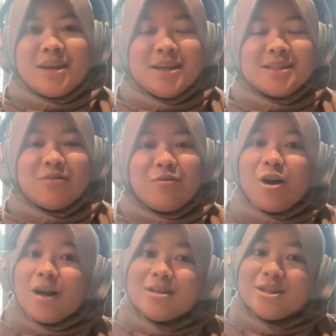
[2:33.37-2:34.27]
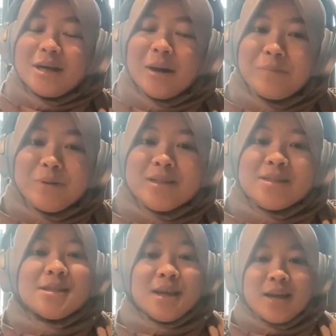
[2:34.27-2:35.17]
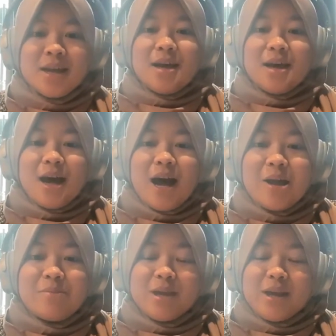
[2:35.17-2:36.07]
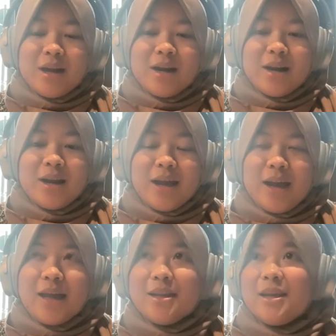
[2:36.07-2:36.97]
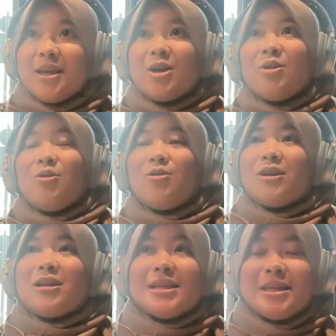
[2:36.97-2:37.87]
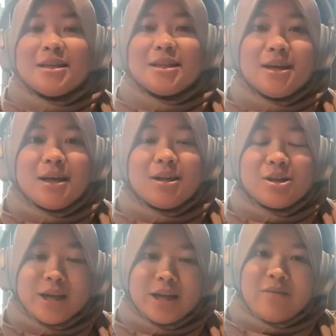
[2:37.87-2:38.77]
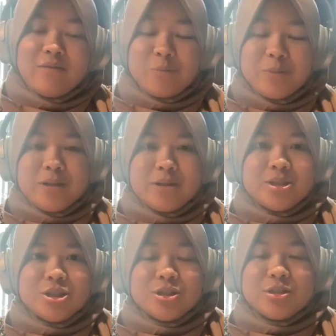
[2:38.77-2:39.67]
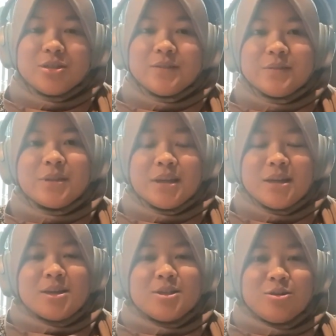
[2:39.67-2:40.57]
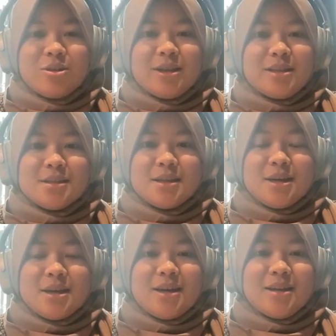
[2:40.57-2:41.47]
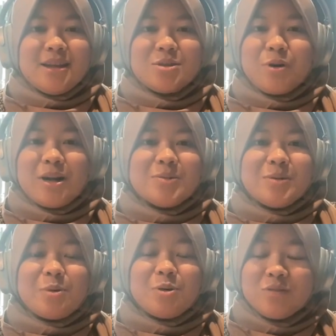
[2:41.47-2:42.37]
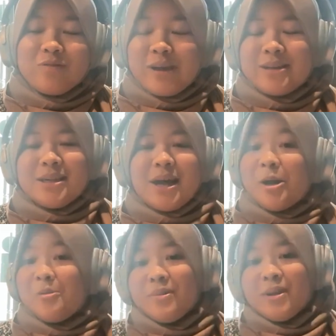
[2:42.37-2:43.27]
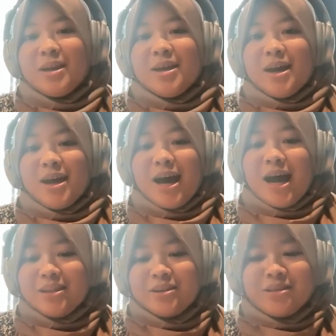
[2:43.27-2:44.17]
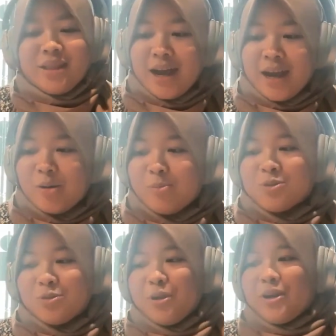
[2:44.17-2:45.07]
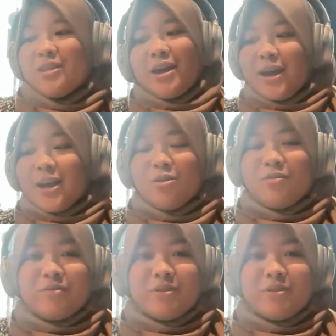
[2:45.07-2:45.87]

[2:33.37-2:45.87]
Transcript: It's a 400 companies. I am there heading or leading the learning and development initiatives. So that's where I spend most of my time. Other than that, I'm also wearing the head of